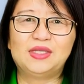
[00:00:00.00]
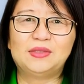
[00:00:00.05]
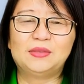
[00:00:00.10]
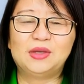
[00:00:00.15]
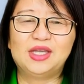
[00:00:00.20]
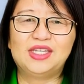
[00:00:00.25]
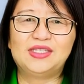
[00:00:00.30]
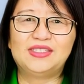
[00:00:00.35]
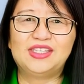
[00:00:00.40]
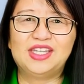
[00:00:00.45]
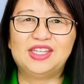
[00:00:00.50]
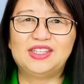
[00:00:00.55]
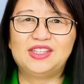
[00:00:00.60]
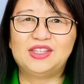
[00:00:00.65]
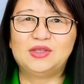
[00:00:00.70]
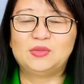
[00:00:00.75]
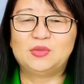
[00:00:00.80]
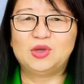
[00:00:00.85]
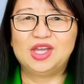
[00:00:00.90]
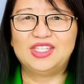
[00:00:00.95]
The
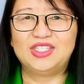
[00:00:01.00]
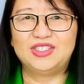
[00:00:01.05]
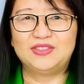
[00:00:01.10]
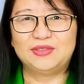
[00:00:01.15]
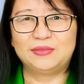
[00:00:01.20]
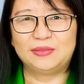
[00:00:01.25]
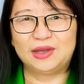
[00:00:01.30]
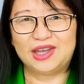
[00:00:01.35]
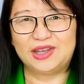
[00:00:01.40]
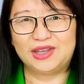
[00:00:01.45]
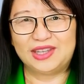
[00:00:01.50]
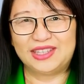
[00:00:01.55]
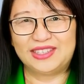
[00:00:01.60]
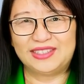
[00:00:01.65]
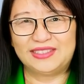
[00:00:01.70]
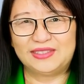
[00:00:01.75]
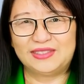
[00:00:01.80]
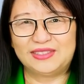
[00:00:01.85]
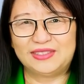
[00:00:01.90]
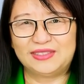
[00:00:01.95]
basic rights of
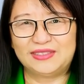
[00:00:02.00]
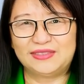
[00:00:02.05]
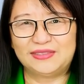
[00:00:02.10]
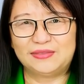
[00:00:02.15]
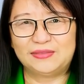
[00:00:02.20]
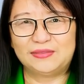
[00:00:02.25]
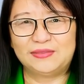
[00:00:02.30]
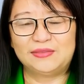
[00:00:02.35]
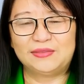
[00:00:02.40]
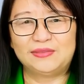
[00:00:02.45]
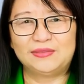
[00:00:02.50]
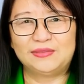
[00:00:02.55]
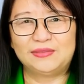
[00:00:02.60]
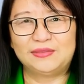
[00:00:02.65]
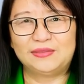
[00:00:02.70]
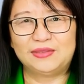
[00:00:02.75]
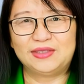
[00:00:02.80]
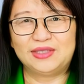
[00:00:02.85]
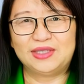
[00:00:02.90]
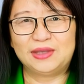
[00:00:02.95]
Americans.
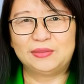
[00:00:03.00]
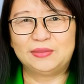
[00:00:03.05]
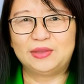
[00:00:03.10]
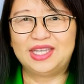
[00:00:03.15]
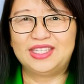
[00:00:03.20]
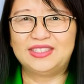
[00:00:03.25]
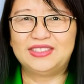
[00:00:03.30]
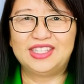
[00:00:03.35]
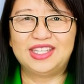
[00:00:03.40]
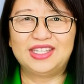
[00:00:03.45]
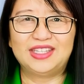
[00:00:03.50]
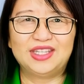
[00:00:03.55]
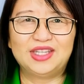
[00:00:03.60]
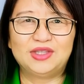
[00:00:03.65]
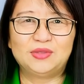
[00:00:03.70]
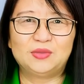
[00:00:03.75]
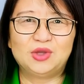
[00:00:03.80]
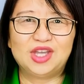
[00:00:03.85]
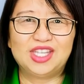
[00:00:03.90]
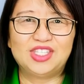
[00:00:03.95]
The
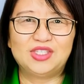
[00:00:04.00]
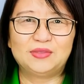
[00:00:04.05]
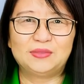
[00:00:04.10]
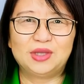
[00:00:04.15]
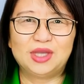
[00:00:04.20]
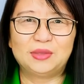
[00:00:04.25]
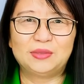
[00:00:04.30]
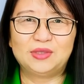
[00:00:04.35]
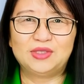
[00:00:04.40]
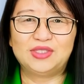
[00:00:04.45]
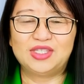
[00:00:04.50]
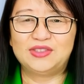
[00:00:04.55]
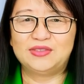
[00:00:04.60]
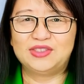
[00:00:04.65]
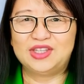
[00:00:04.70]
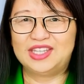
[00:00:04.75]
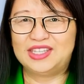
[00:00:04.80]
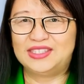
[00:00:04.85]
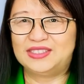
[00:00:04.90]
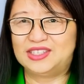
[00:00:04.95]
basic rights of people
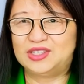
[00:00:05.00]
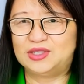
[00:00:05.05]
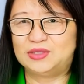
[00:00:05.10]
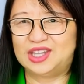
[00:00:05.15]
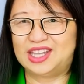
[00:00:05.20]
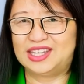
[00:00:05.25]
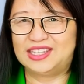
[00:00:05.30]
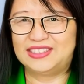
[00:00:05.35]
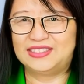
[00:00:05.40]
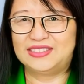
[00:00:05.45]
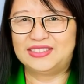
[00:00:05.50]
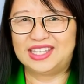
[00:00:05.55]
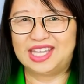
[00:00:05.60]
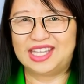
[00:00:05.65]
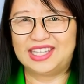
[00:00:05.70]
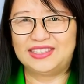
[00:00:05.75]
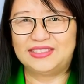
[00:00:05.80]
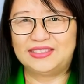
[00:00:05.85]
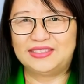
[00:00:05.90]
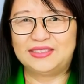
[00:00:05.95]
living in the United
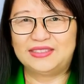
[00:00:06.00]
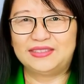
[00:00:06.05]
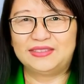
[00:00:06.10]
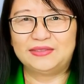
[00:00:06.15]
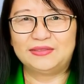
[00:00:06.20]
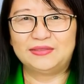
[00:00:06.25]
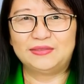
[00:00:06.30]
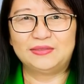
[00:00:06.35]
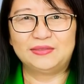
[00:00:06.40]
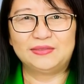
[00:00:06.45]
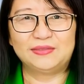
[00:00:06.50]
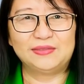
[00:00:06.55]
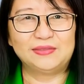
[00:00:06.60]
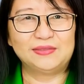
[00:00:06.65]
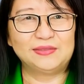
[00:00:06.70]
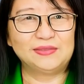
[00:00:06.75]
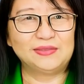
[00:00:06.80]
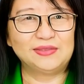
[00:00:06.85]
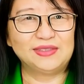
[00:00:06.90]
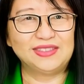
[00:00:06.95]
States.
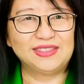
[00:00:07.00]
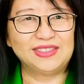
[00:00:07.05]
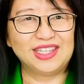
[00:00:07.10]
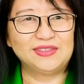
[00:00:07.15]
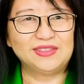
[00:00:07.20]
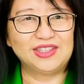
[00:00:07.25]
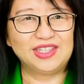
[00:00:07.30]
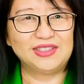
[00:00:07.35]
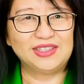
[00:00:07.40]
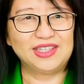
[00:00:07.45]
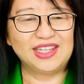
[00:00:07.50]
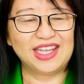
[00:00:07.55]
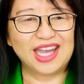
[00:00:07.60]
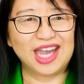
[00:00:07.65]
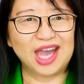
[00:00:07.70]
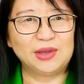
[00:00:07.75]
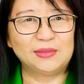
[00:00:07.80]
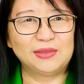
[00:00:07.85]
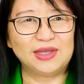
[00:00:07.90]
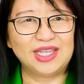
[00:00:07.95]
7.
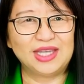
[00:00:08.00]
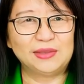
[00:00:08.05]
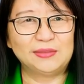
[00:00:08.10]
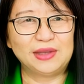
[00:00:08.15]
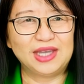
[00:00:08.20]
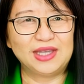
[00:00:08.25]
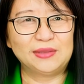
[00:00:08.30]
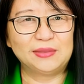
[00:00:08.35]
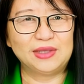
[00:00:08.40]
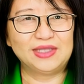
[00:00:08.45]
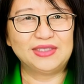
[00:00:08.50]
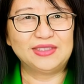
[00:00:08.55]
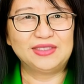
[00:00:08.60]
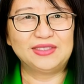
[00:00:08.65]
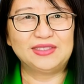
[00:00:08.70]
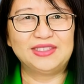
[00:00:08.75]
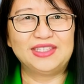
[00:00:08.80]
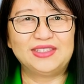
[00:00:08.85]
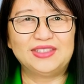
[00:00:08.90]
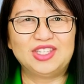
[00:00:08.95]
How many
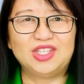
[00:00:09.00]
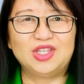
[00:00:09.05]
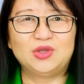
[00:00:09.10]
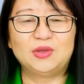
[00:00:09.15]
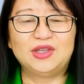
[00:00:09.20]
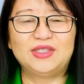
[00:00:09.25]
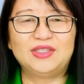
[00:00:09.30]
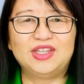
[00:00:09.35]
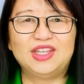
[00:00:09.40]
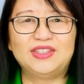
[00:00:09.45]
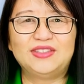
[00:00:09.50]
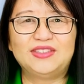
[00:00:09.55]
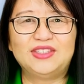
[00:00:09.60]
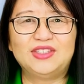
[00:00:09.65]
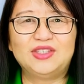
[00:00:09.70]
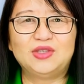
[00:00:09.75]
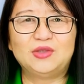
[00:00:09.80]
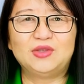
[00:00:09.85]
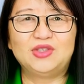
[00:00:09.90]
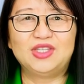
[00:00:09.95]
amendments does the U.S.
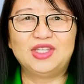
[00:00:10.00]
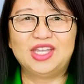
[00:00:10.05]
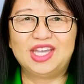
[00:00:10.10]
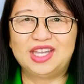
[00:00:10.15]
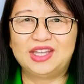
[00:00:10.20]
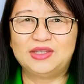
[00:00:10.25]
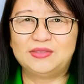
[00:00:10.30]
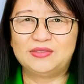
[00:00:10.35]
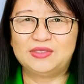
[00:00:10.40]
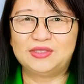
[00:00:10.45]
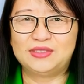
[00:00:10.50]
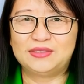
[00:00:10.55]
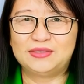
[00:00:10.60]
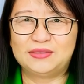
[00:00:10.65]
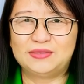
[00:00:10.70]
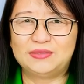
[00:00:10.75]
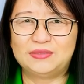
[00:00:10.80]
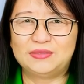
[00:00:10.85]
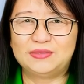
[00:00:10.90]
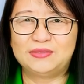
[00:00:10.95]
Constitution have?
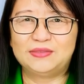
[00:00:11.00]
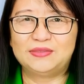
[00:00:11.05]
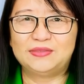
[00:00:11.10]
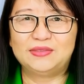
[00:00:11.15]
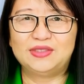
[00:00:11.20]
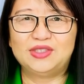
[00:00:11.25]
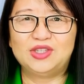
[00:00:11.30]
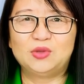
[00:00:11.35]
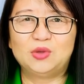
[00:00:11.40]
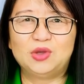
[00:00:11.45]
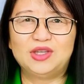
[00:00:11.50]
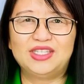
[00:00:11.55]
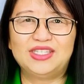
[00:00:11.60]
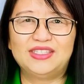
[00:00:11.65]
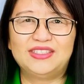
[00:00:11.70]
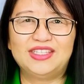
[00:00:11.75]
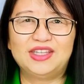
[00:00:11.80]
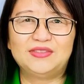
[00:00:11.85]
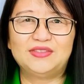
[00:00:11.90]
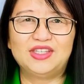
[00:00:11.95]

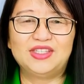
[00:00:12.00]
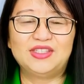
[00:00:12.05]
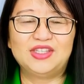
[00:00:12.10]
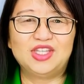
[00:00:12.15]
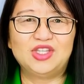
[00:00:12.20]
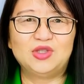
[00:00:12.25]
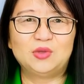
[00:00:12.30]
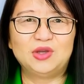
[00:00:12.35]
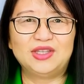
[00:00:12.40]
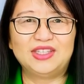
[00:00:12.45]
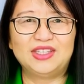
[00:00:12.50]
27.